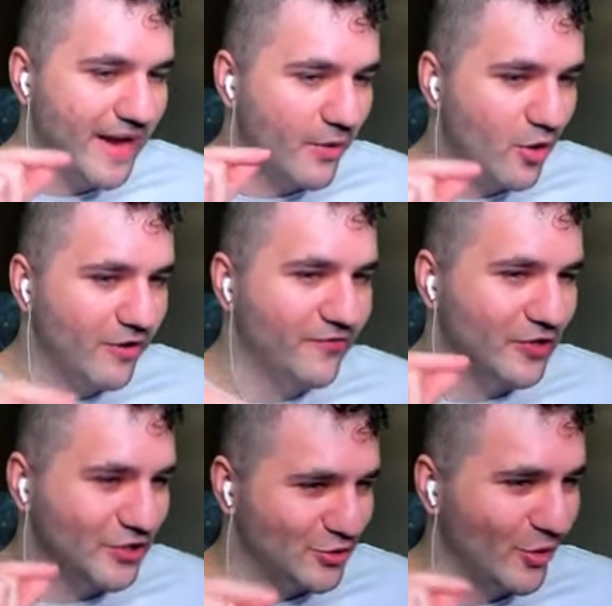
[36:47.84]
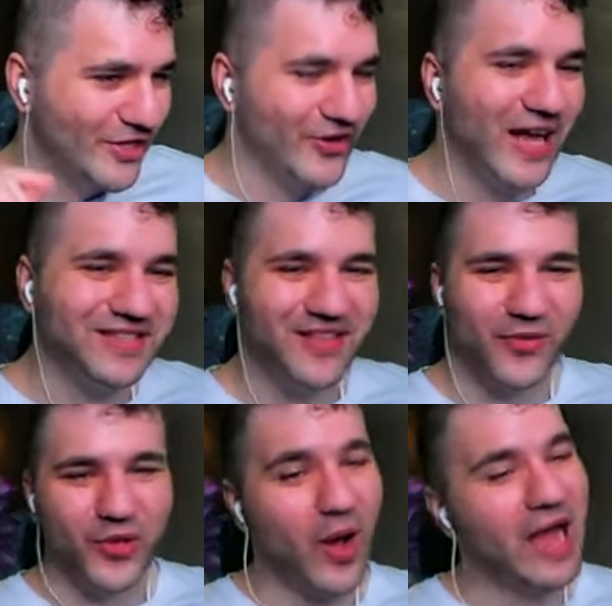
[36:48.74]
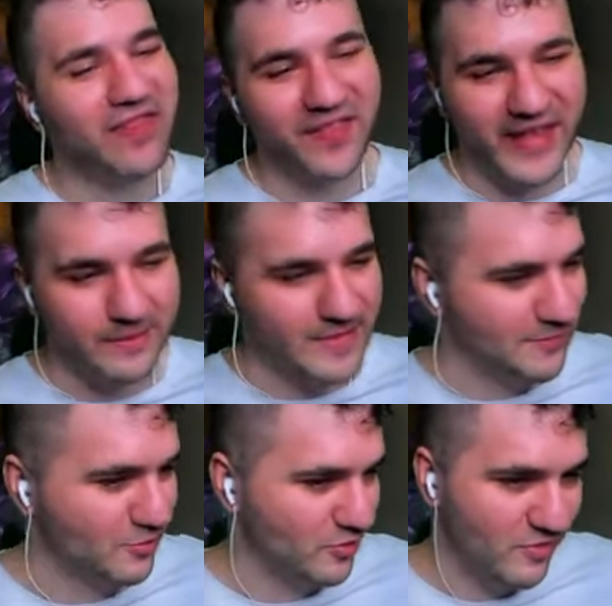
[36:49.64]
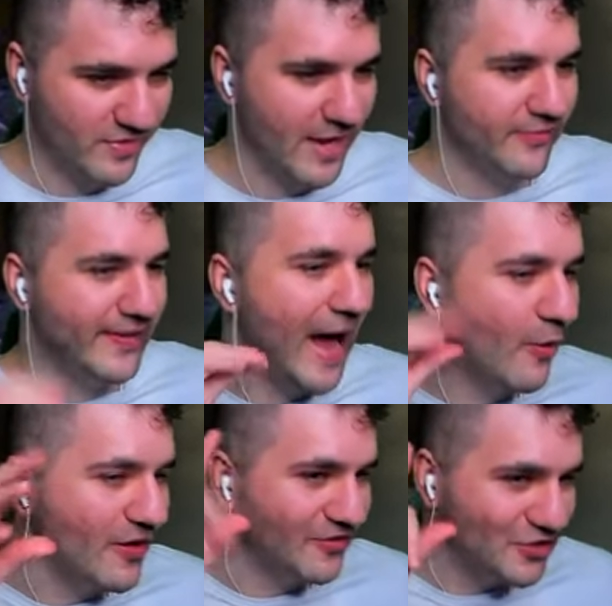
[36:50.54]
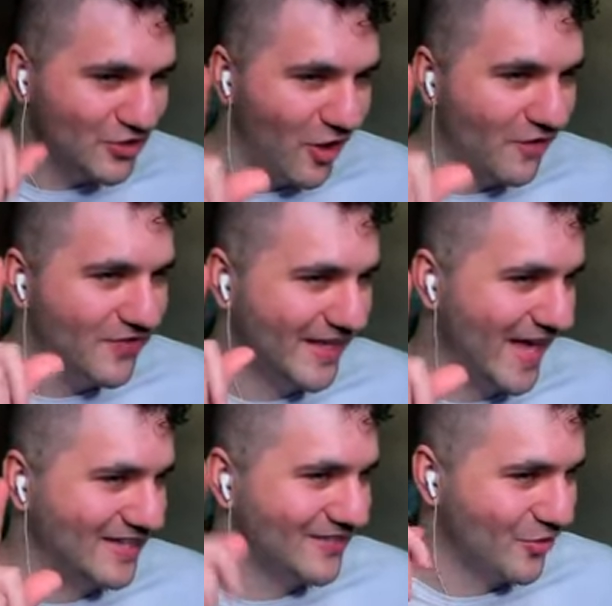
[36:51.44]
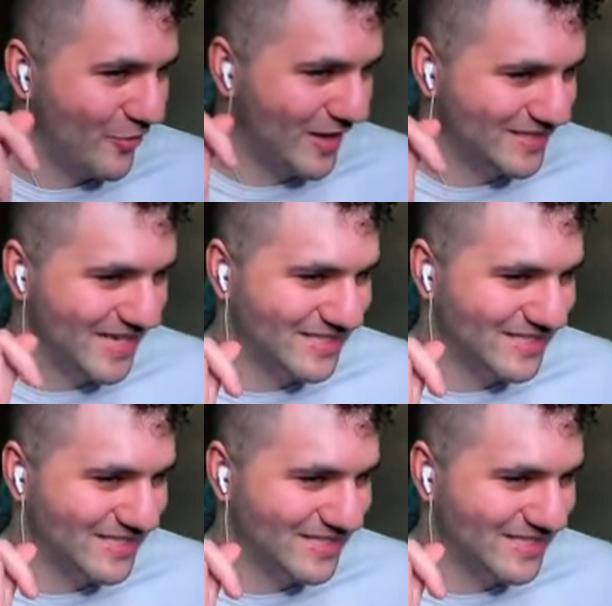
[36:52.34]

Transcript: now we go in for Distorted Curiosity. There we go. I think the game's absolutely over now. Now we have solved the case of the ransacked